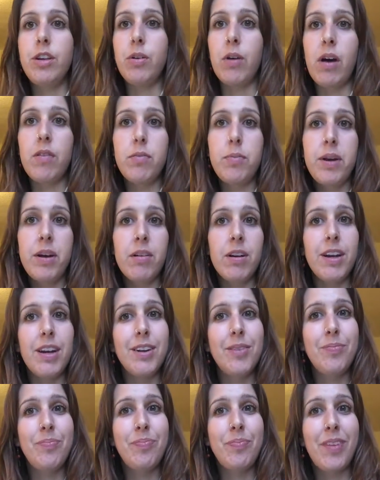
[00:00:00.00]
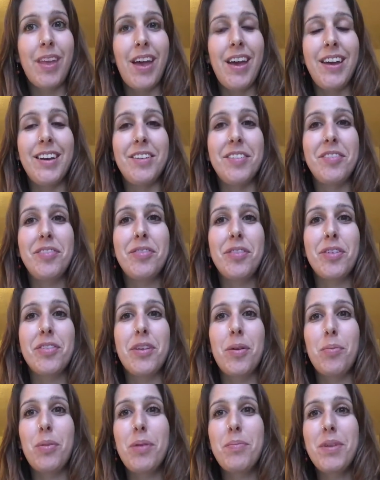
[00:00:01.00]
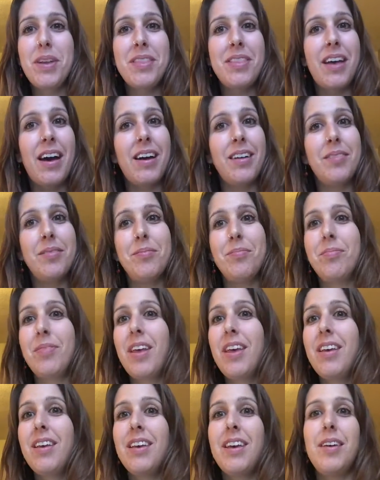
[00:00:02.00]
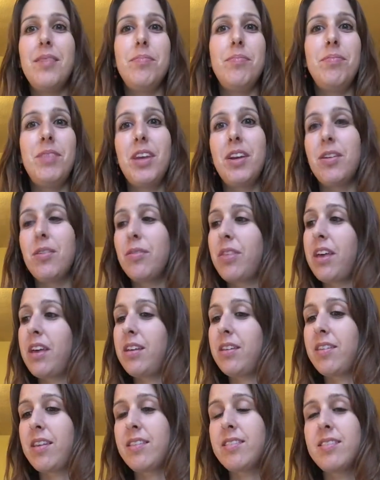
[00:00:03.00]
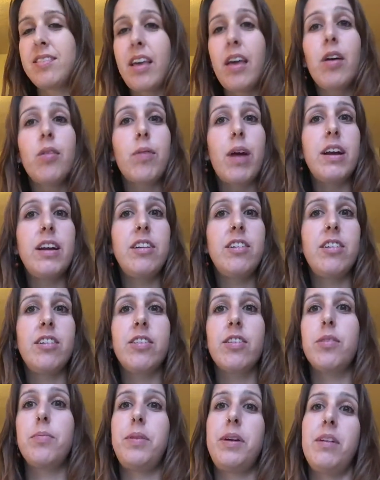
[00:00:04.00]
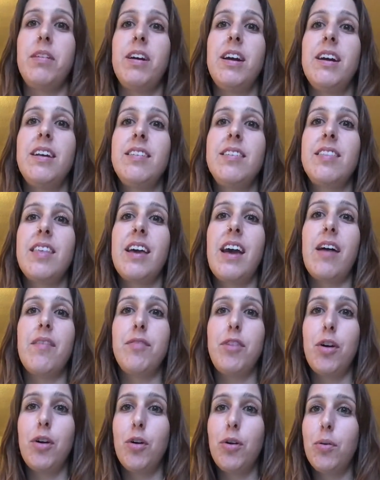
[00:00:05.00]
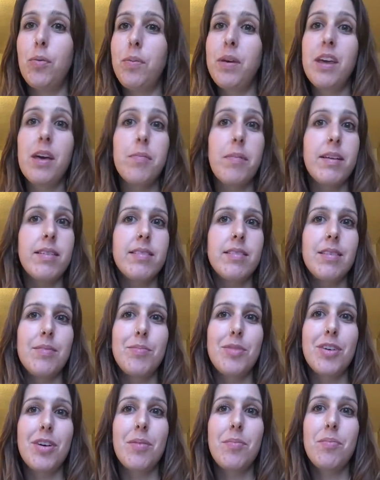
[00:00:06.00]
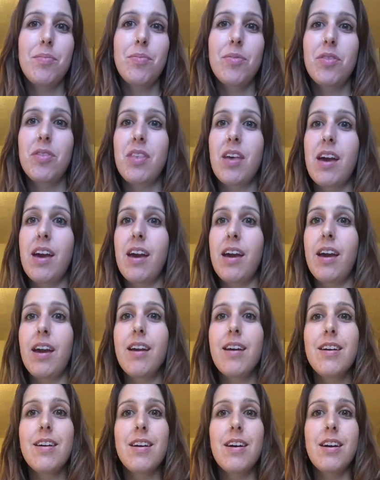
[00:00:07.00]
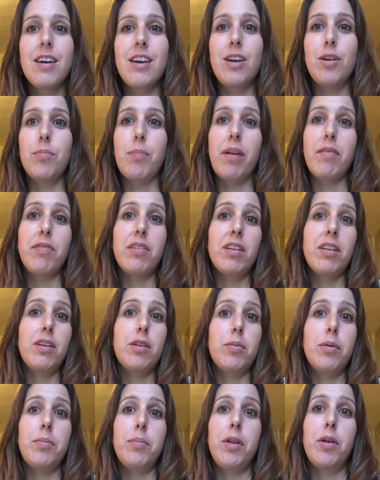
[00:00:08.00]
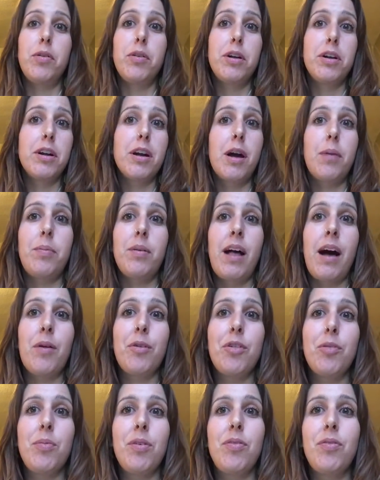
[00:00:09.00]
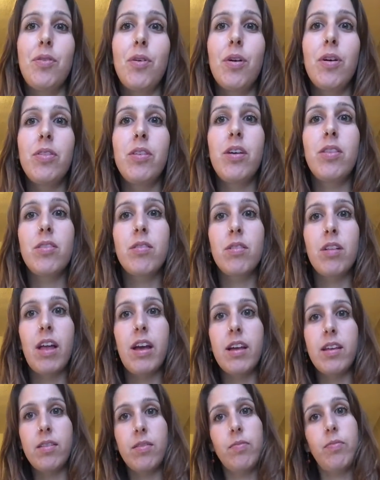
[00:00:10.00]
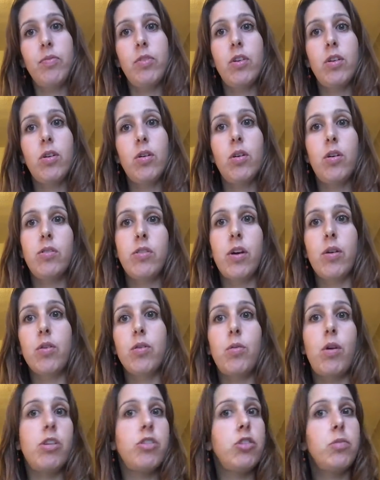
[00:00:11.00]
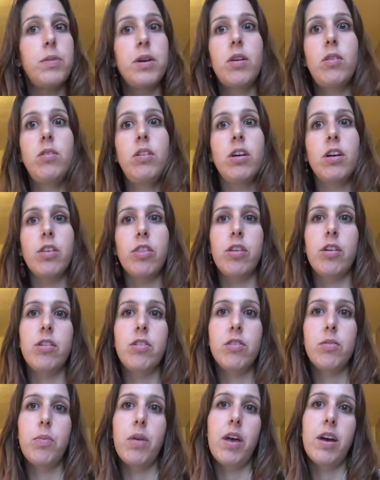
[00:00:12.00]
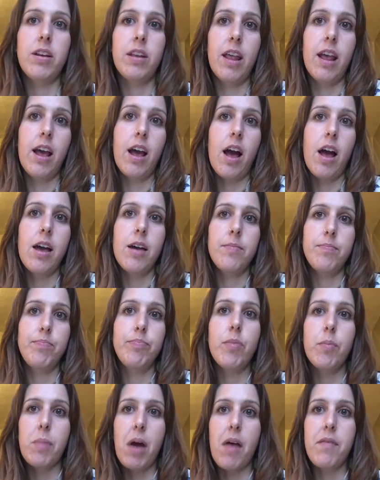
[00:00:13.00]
have a period. And for some women they sail right into their periods. They have no PMS symptoms. They, you know, might feel a little bit bloated a couple hours before, and then they're like, you know, they go to the washroom and, oh look, there's blood, like I'm